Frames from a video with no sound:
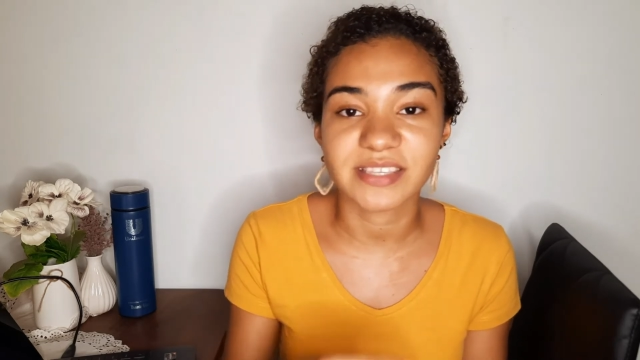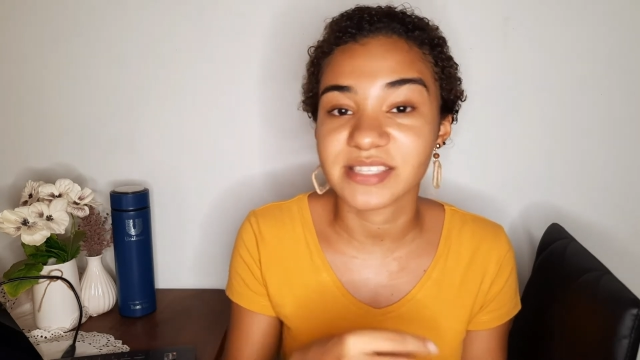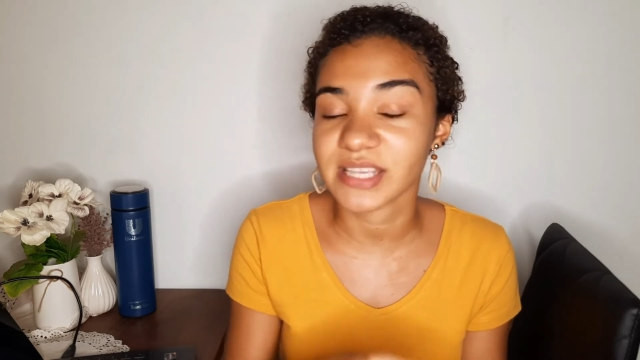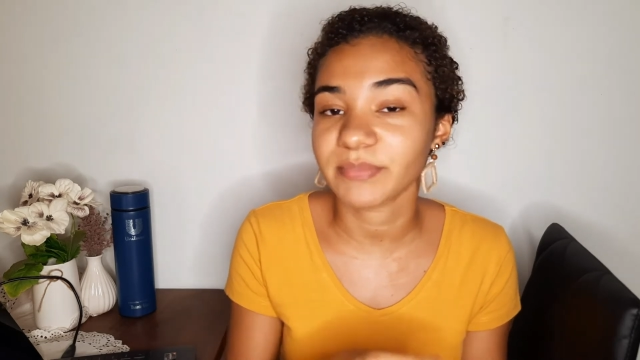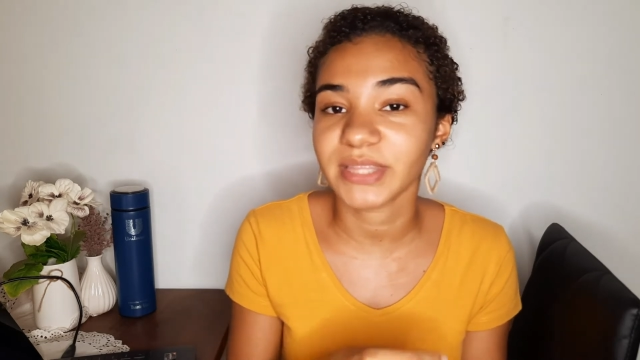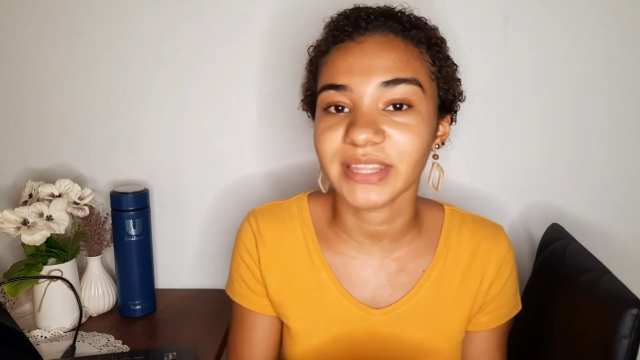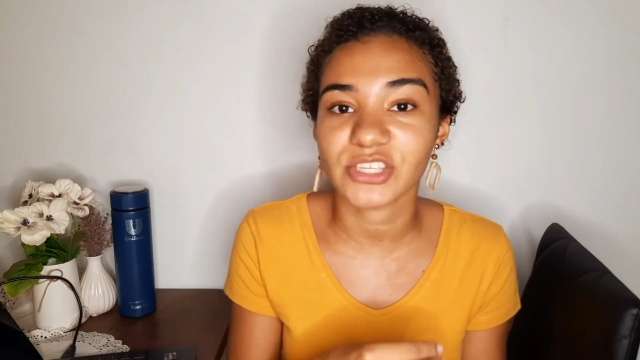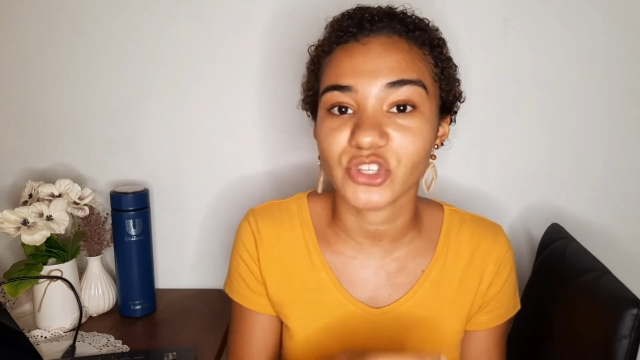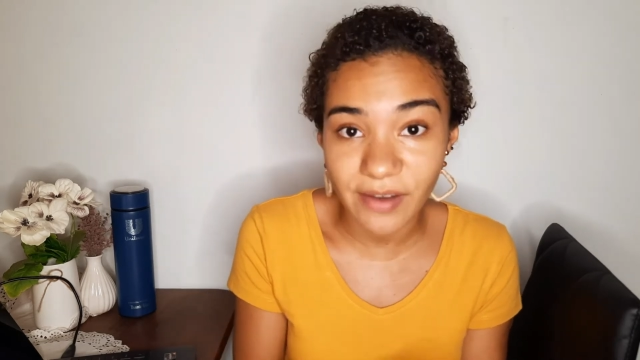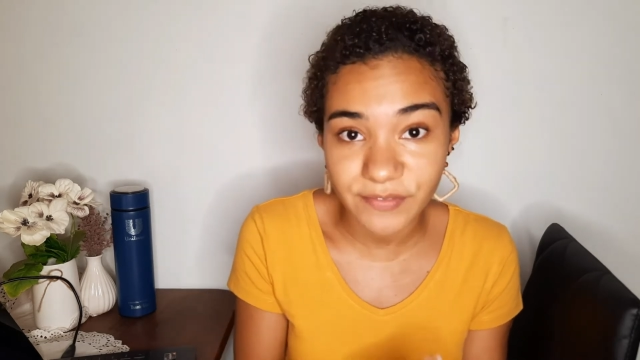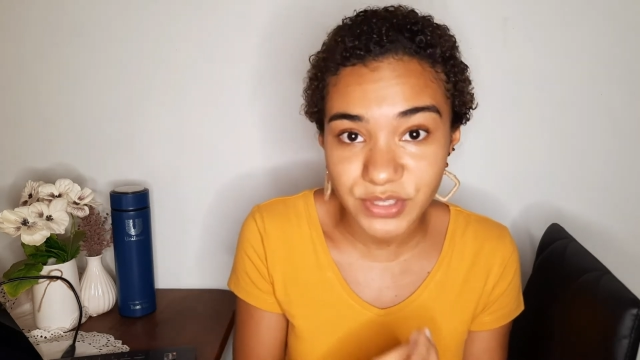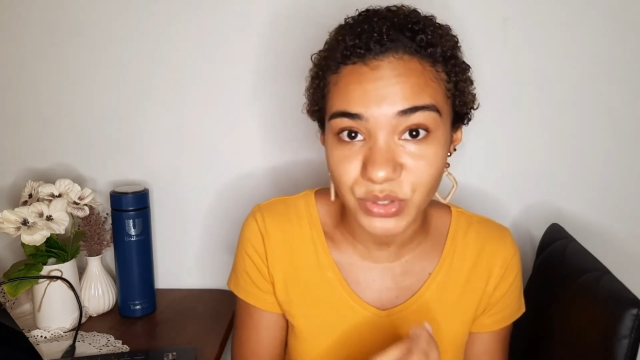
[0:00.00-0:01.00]
It's something that you
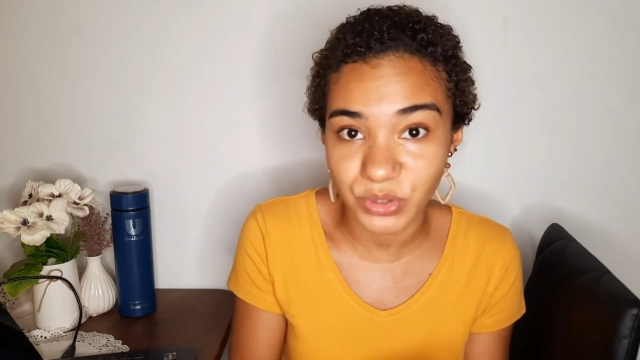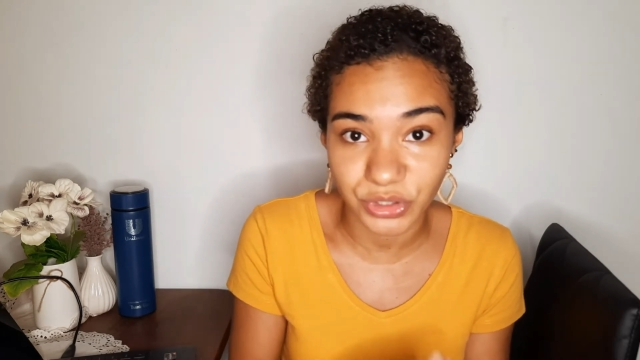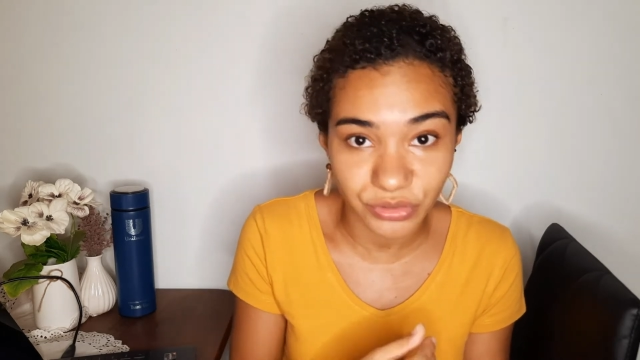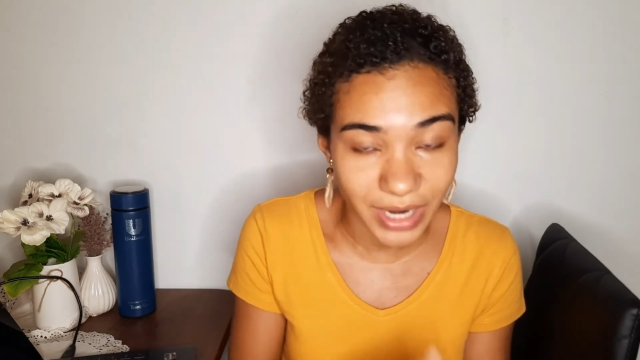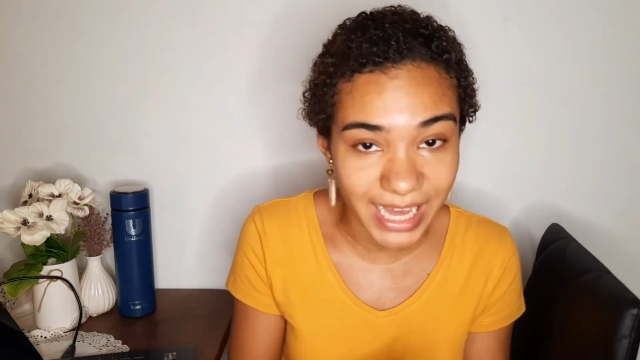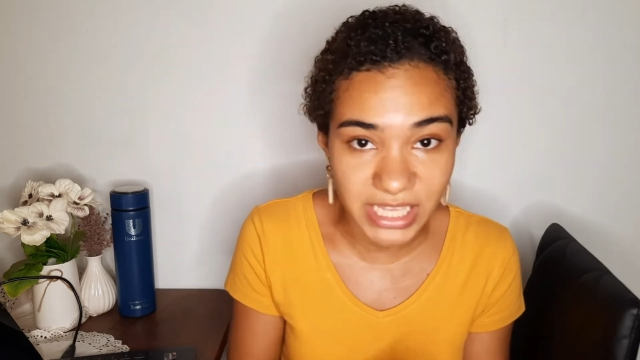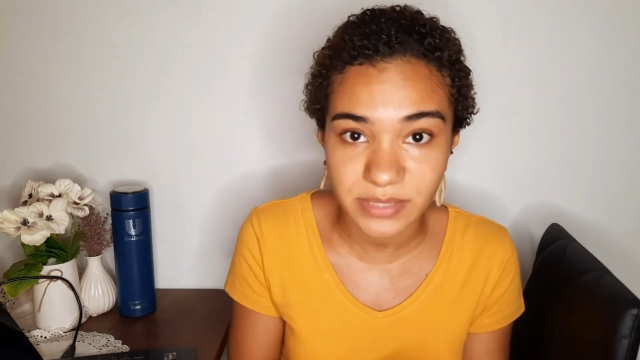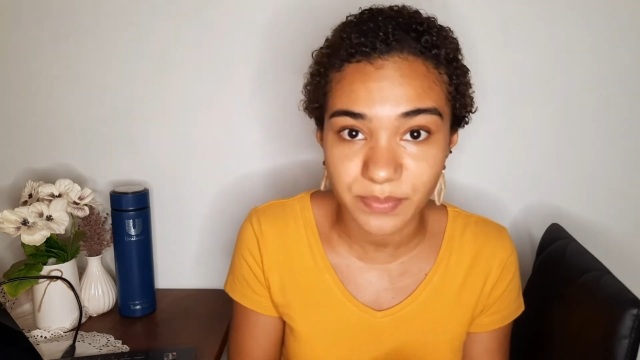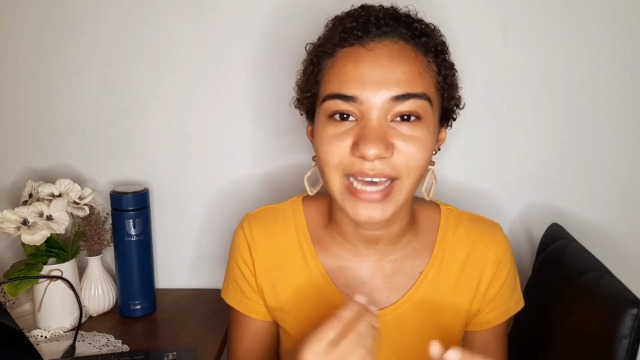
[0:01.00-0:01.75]
have to grasp.